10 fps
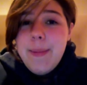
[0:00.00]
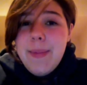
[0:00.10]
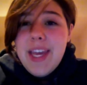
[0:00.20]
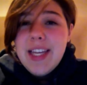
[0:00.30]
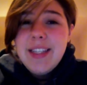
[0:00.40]

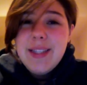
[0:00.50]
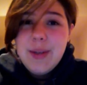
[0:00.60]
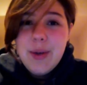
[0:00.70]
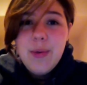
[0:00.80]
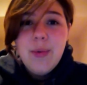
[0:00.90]
because
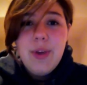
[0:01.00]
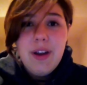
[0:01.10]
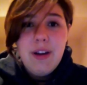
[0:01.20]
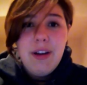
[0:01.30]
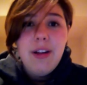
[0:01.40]
we
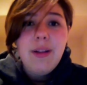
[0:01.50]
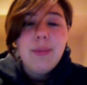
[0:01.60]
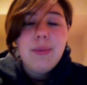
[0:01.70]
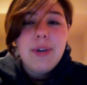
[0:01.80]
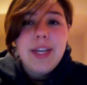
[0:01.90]
are all
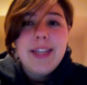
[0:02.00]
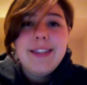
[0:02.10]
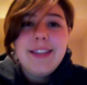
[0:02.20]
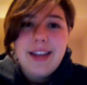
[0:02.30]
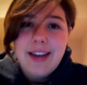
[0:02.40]
pretty
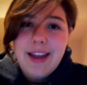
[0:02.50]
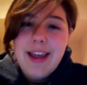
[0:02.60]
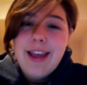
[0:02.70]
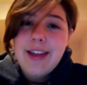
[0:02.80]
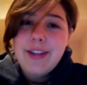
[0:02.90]
insane,
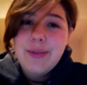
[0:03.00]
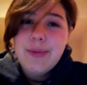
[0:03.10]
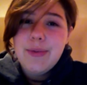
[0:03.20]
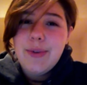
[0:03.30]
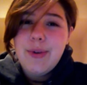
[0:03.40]
and you
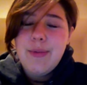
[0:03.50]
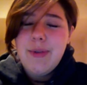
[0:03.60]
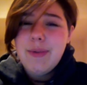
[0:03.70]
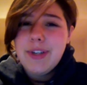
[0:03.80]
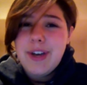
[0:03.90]
won't know
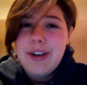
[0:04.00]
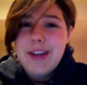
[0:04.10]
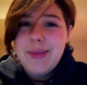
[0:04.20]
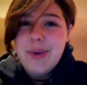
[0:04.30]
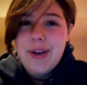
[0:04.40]
what we're
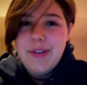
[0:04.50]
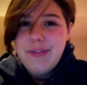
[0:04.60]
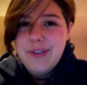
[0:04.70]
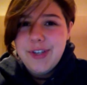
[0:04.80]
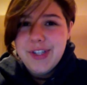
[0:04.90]
talking about if
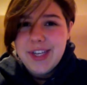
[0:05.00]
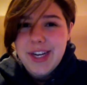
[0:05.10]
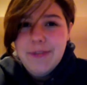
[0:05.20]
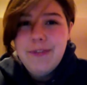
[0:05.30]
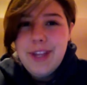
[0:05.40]
you just kind
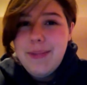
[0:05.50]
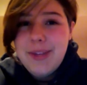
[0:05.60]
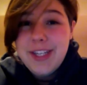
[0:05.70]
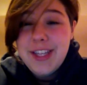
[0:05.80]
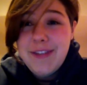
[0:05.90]
of leap
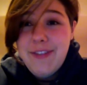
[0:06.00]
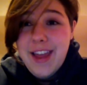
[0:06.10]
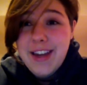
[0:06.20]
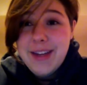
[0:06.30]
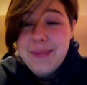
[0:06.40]
into the
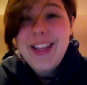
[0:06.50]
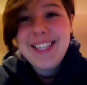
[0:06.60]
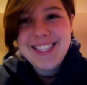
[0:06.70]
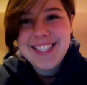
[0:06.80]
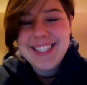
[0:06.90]
fandom.
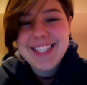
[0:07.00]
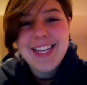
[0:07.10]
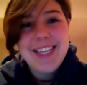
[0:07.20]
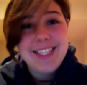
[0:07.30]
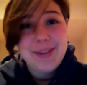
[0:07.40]

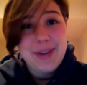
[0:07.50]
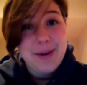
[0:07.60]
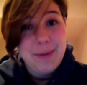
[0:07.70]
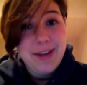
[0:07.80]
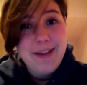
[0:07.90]
So
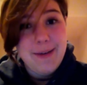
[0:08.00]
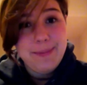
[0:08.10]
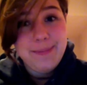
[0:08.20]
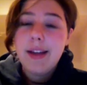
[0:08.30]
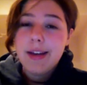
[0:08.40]
here we go.
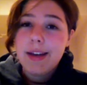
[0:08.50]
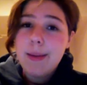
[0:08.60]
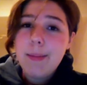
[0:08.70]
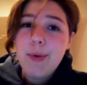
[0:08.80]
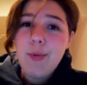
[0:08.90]

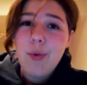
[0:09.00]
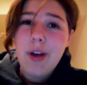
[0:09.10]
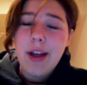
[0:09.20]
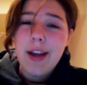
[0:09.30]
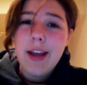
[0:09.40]
Number
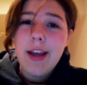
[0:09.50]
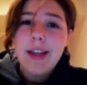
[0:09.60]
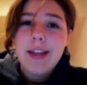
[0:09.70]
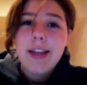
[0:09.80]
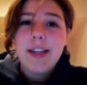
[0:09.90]
1,
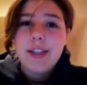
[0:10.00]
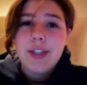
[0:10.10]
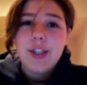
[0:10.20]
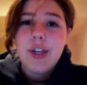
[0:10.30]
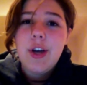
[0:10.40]

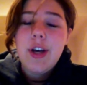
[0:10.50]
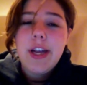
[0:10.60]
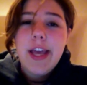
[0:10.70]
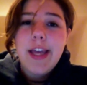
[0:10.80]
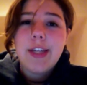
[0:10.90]

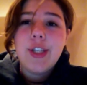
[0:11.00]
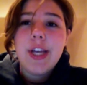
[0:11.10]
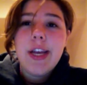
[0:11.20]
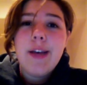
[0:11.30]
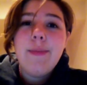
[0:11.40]
John and
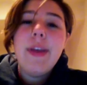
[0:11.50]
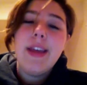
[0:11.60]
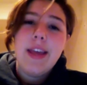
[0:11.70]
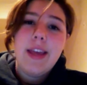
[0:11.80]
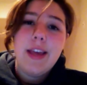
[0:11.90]
Jam
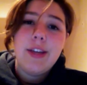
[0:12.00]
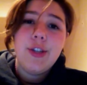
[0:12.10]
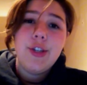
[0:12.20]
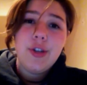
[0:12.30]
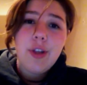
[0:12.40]
and
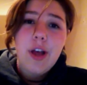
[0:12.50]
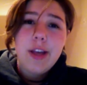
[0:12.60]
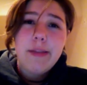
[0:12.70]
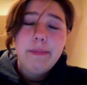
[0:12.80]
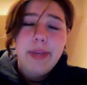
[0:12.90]

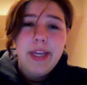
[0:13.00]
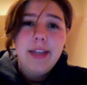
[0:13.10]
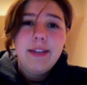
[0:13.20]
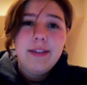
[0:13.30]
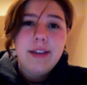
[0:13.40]
Sherlock and
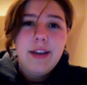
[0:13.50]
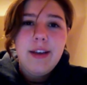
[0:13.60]
Bees.